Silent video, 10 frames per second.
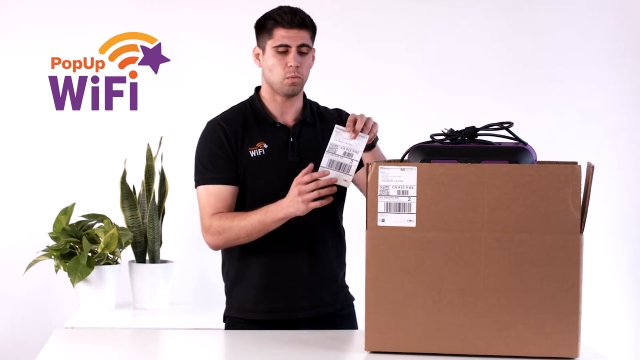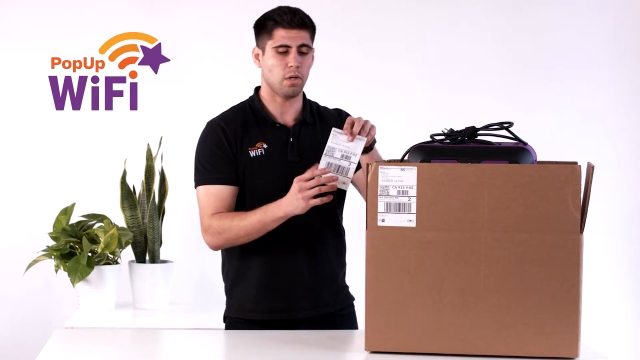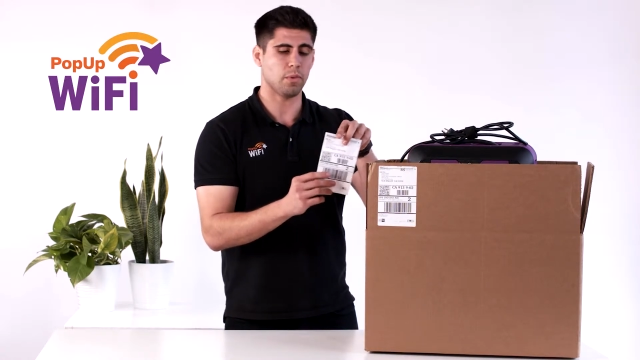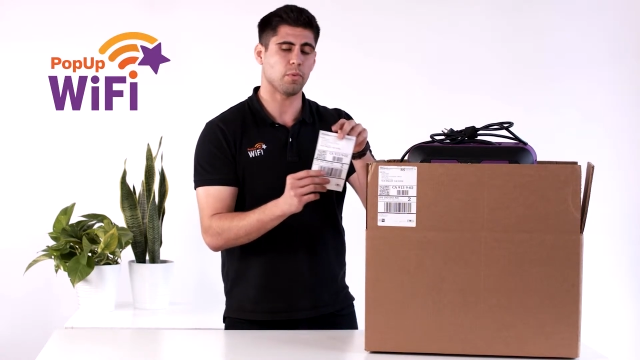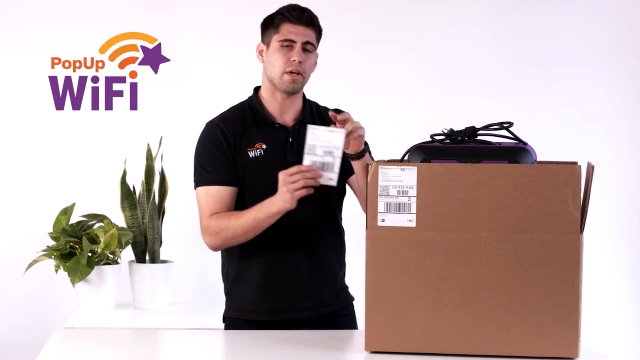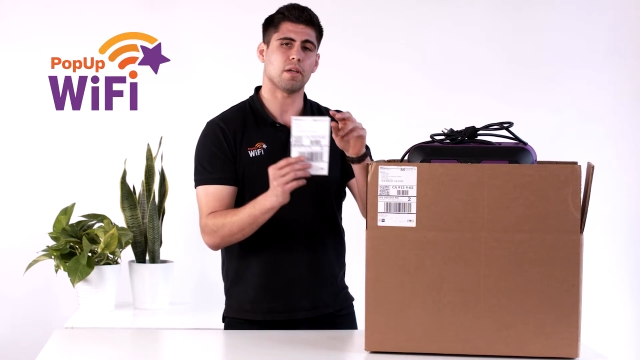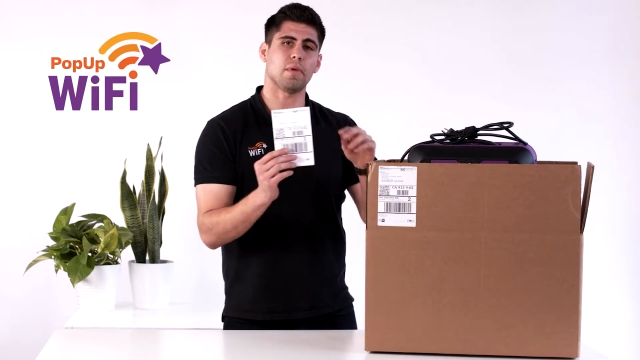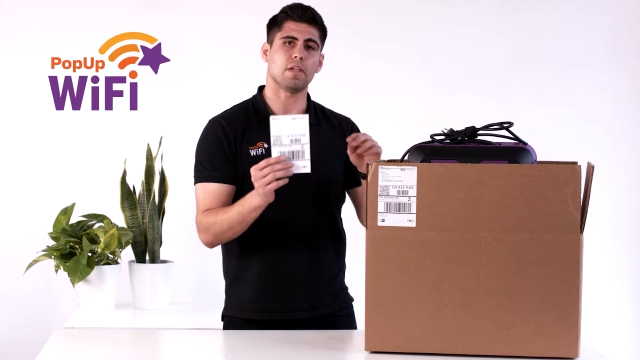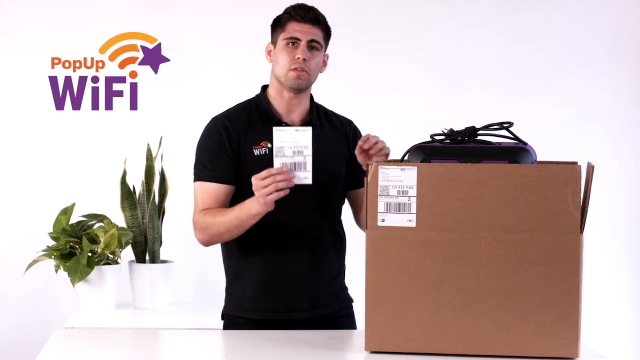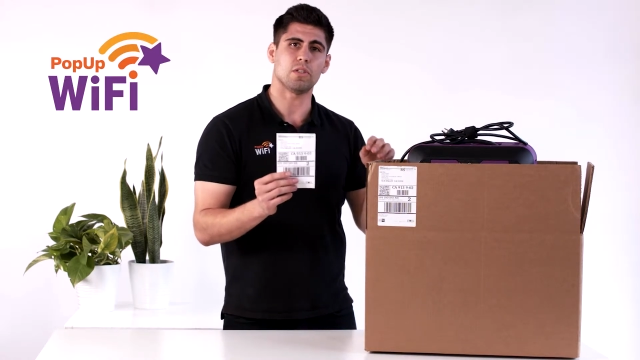What we
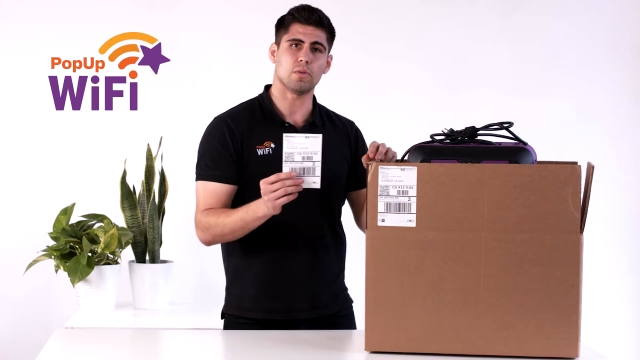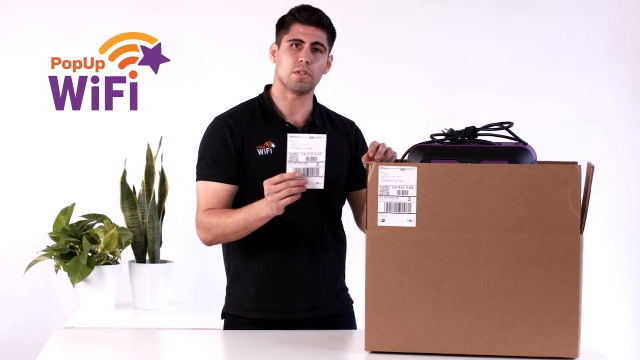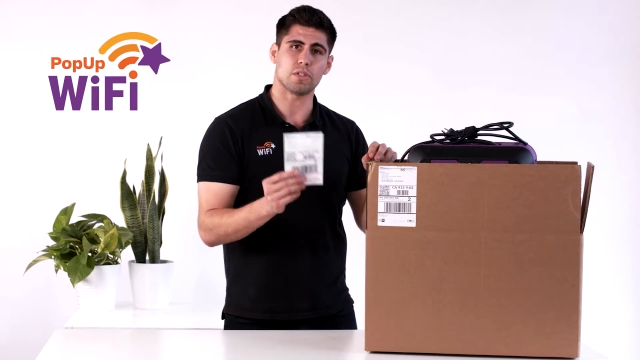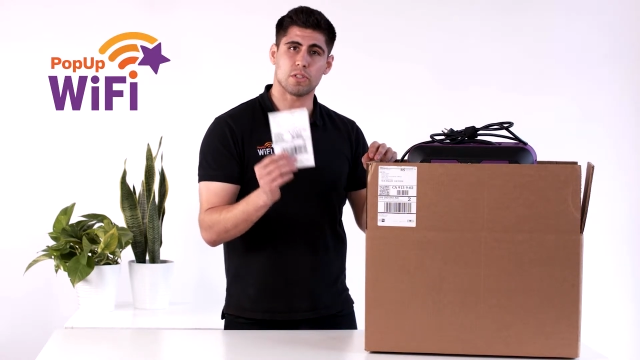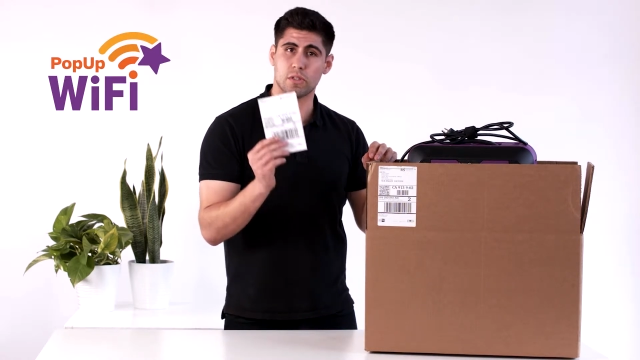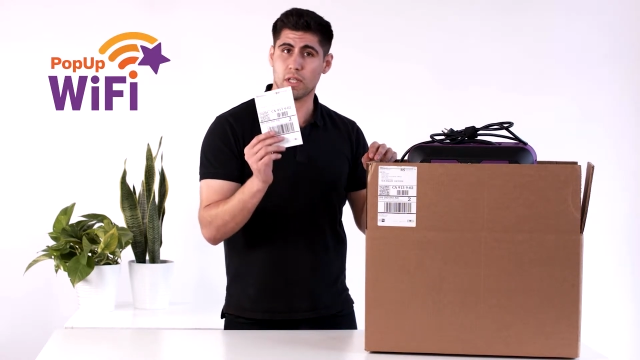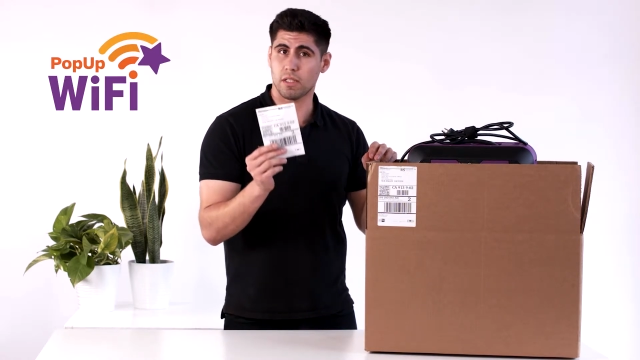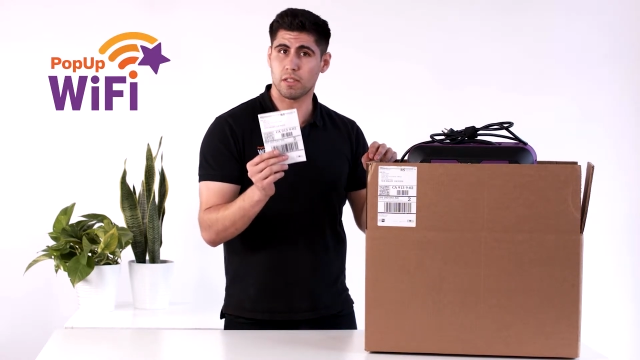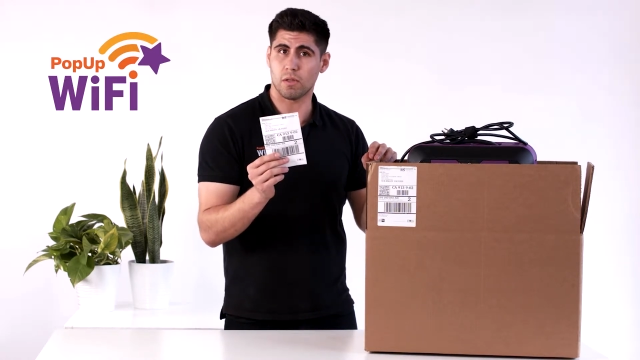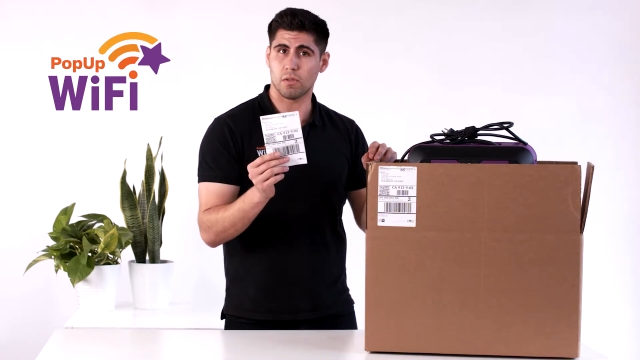recommend you doing, just so
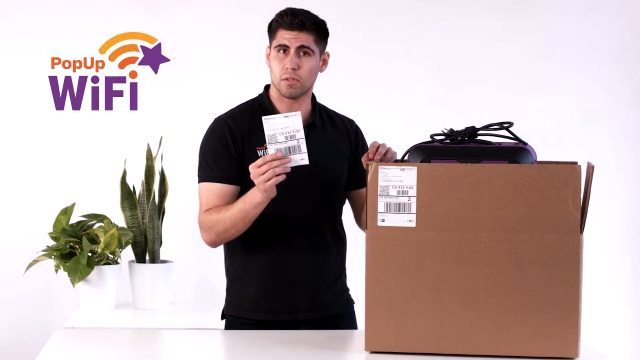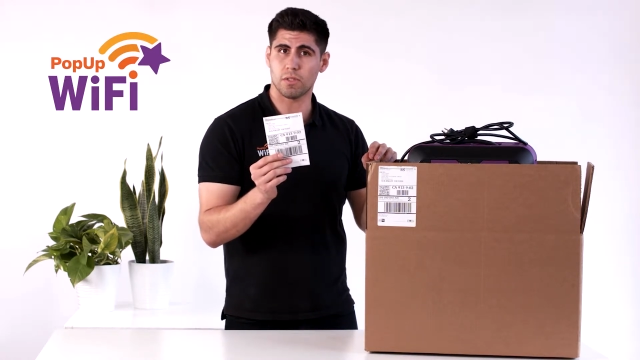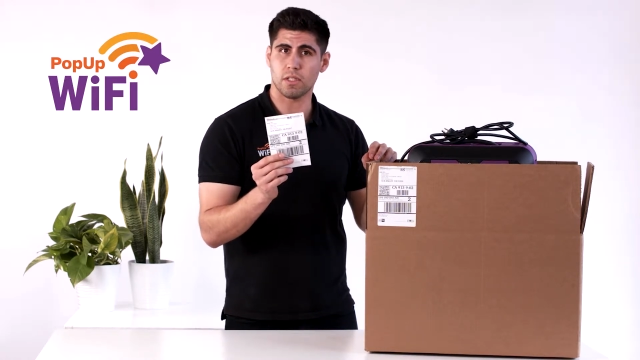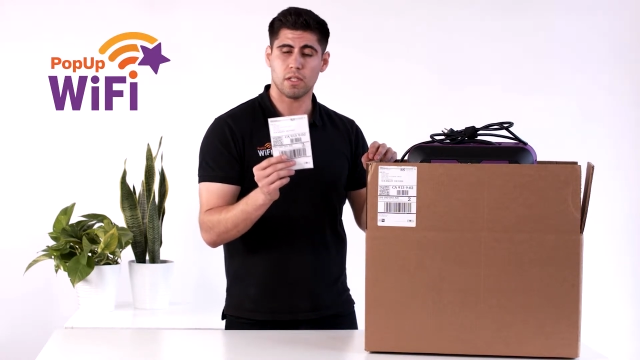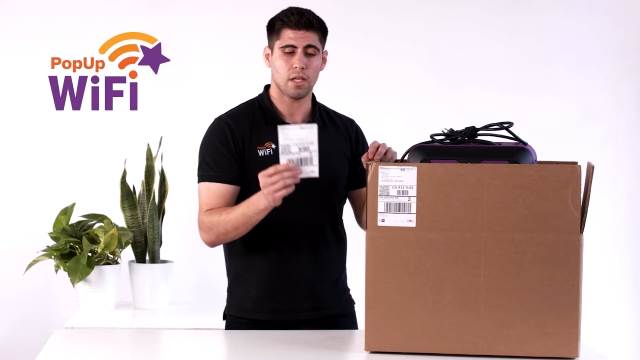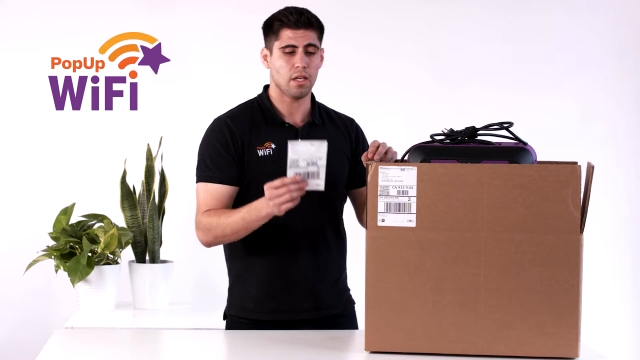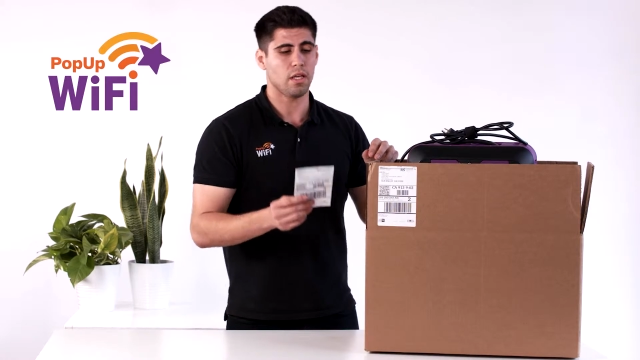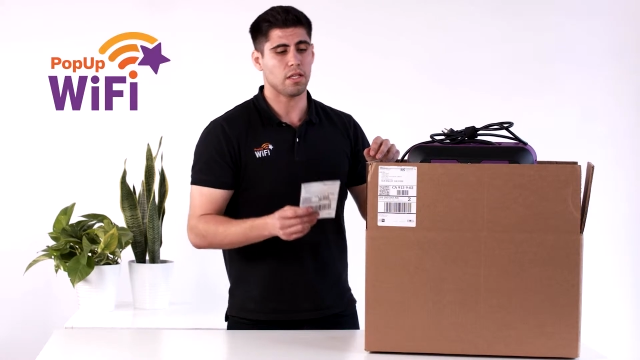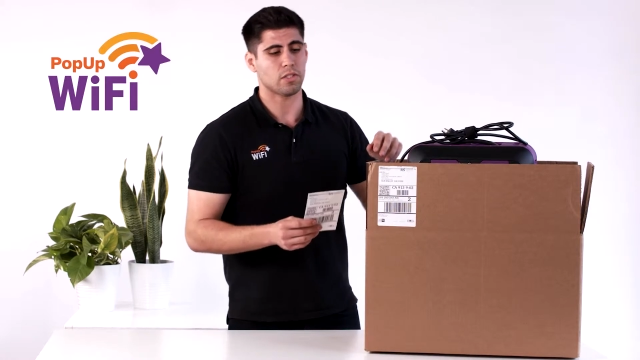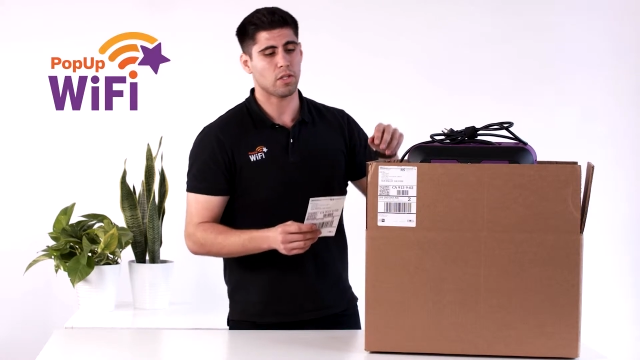that you don't lose it,
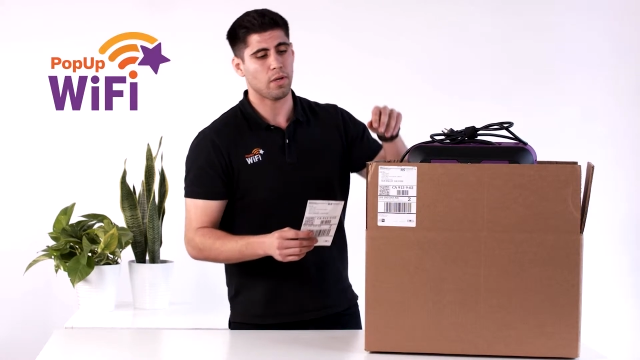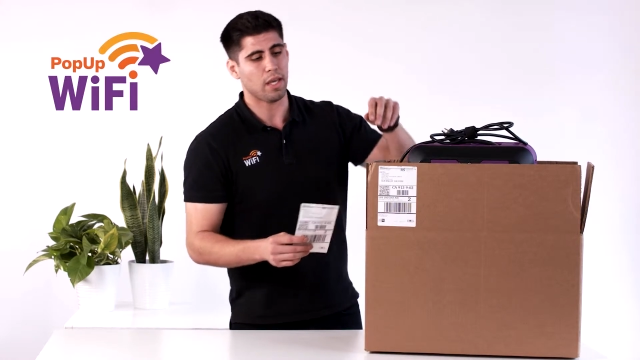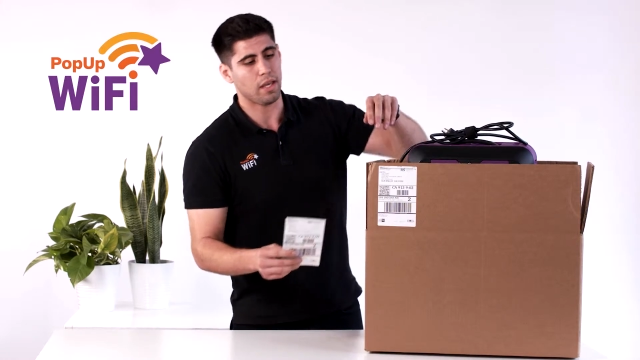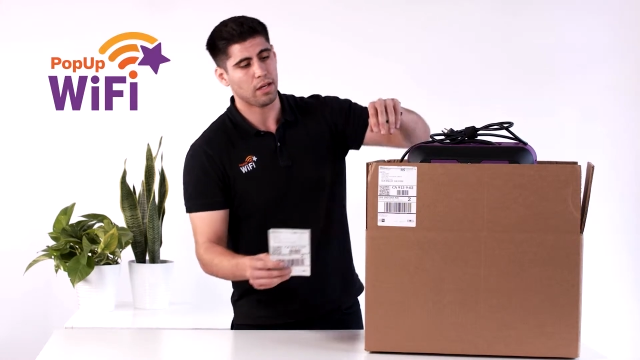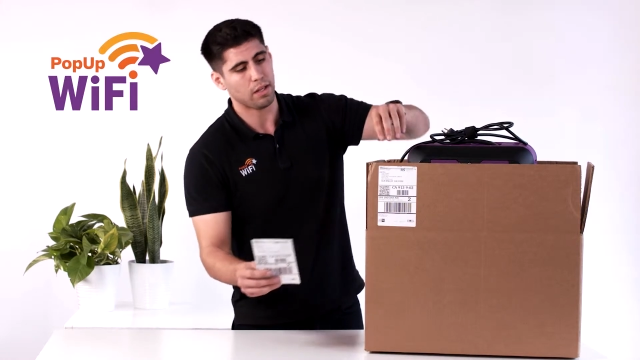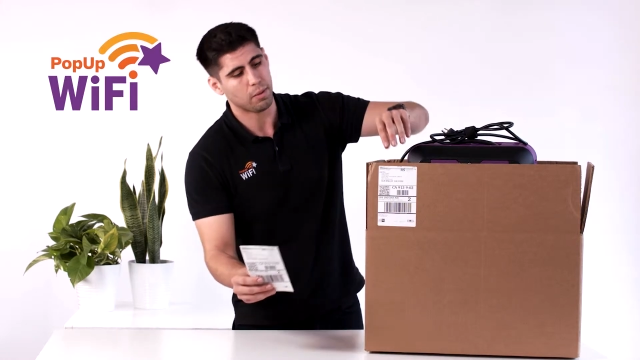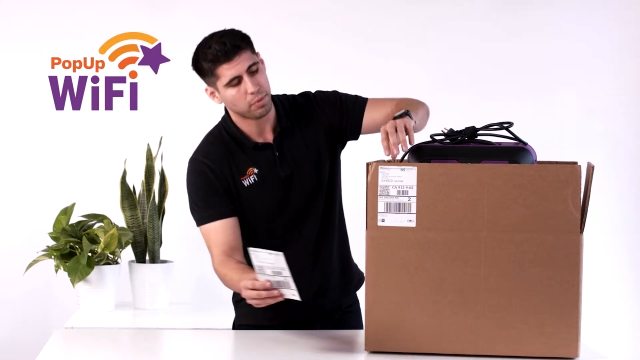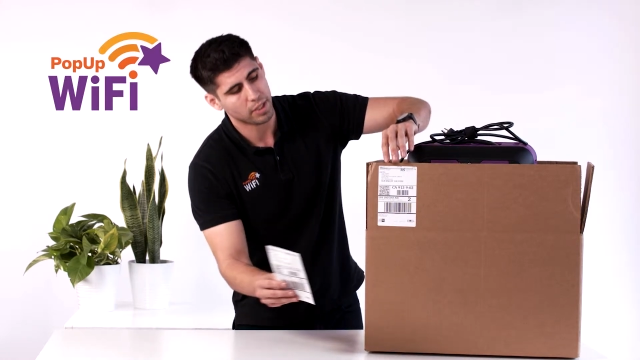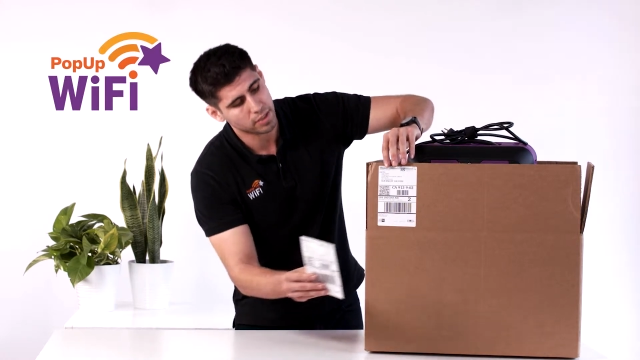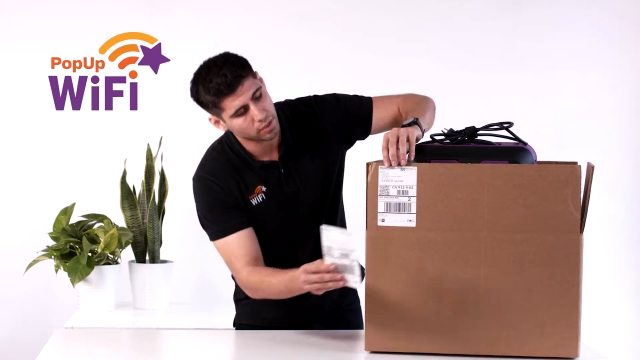is go ahead and
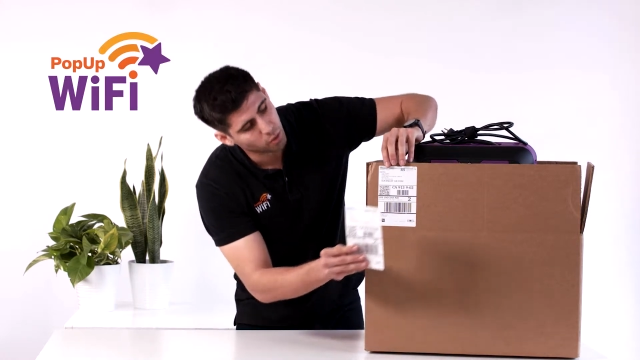place it